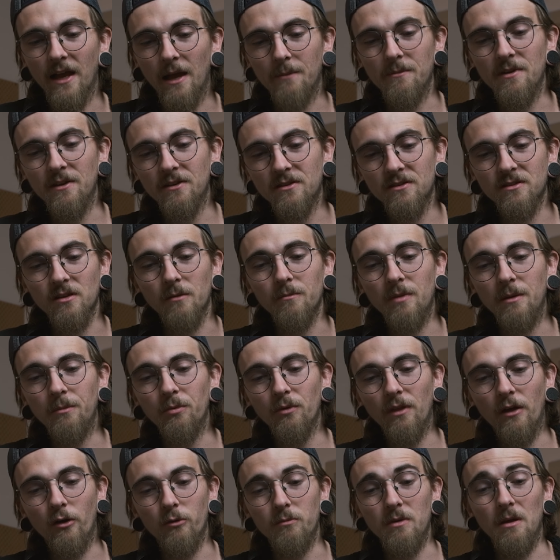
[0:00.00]
I mean, to some
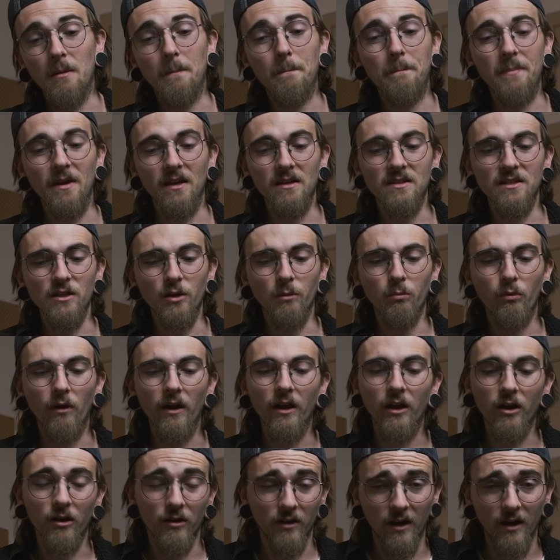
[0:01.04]
people that would be a big deal breaker,